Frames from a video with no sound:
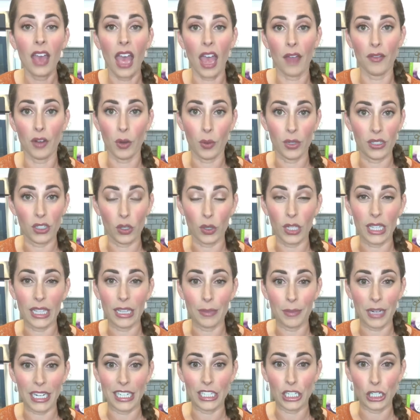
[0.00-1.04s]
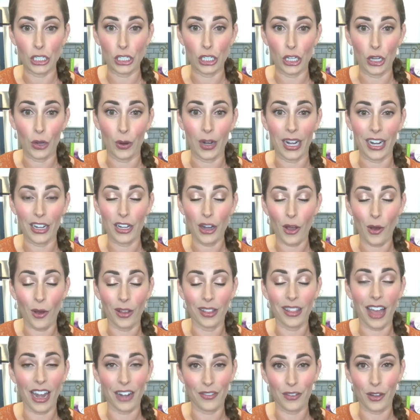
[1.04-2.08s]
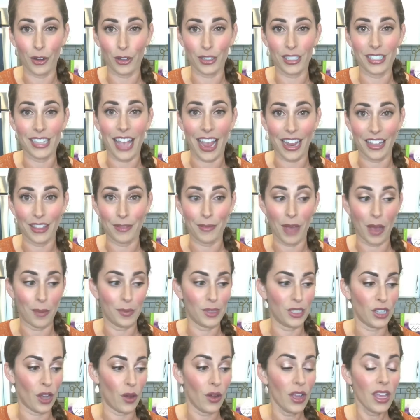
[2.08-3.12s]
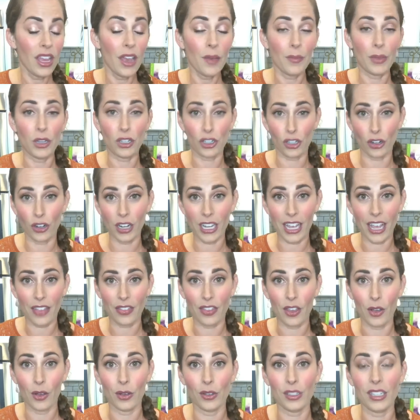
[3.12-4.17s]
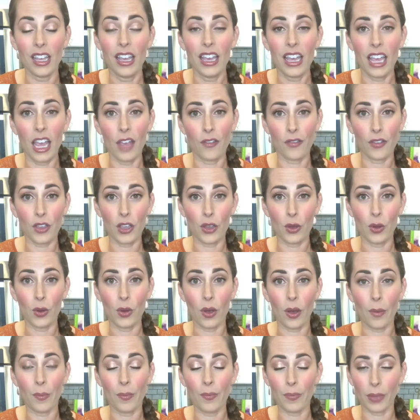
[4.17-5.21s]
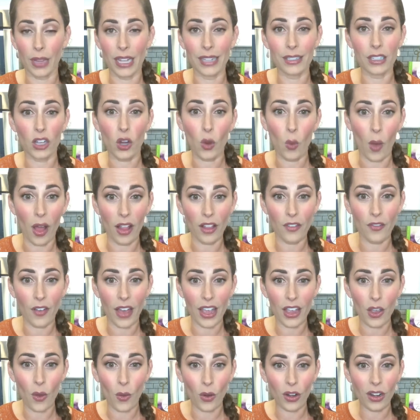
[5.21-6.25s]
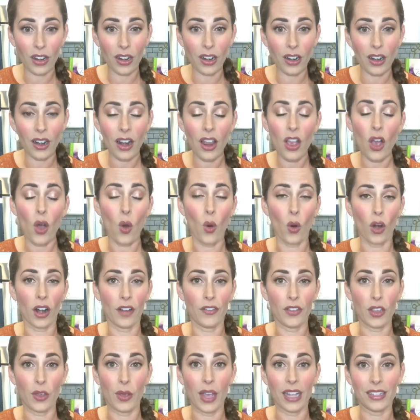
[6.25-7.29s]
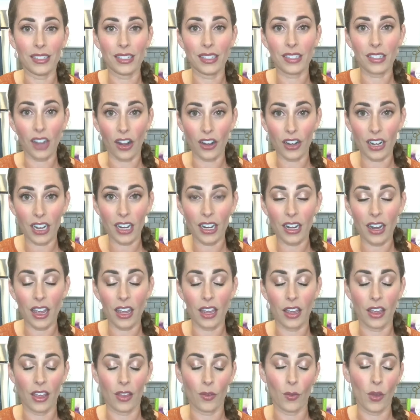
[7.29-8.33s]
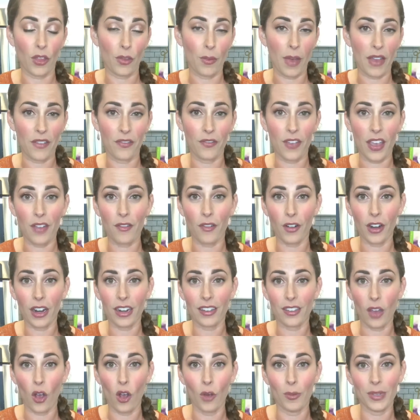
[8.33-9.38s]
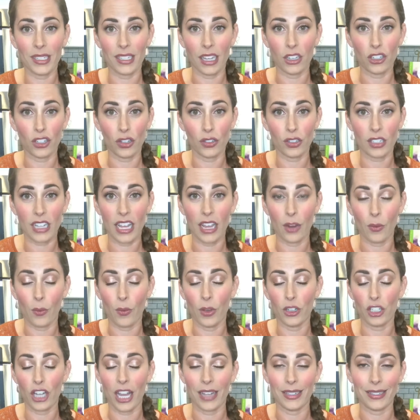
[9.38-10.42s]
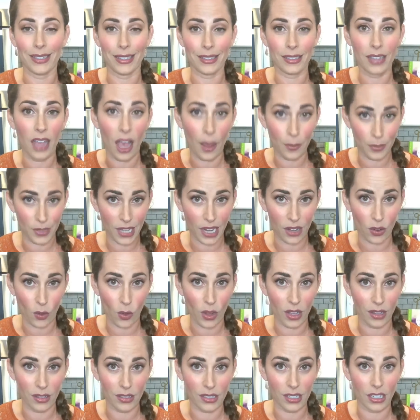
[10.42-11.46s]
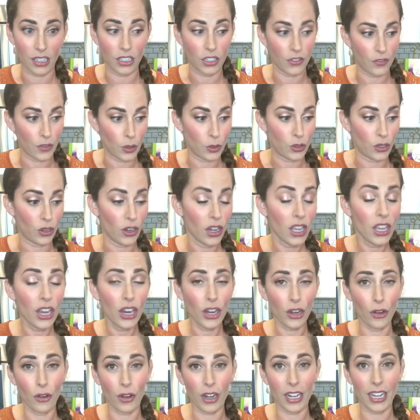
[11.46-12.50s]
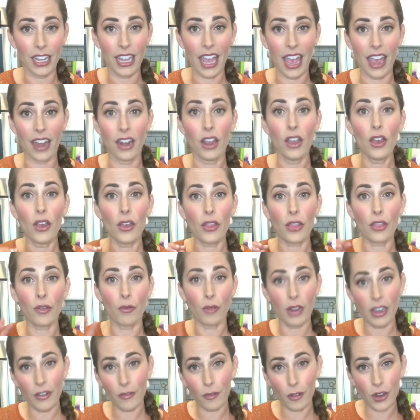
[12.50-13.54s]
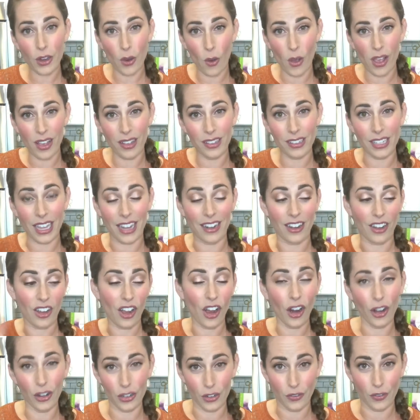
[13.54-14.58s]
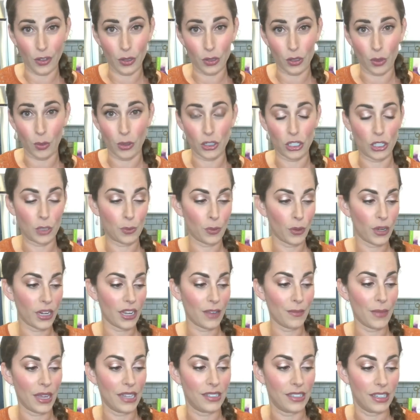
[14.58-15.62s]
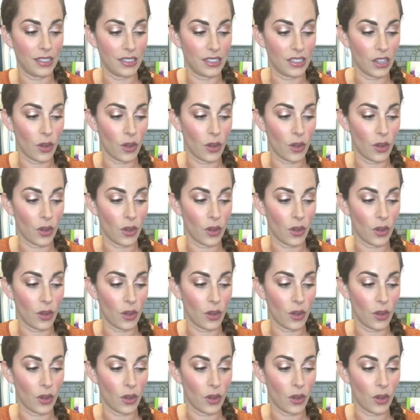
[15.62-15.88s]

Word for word: Everyone's only limited to two, and I know a lot of you are snagging them up. So be sure to get those. If you place a qualifying order, or if you get started it, eh, with my favorite, the Home Essentials Kit, which has the top 10 oils and a diffuser, you're gonna get three free oils and a car diffuser, which is pretty amazing.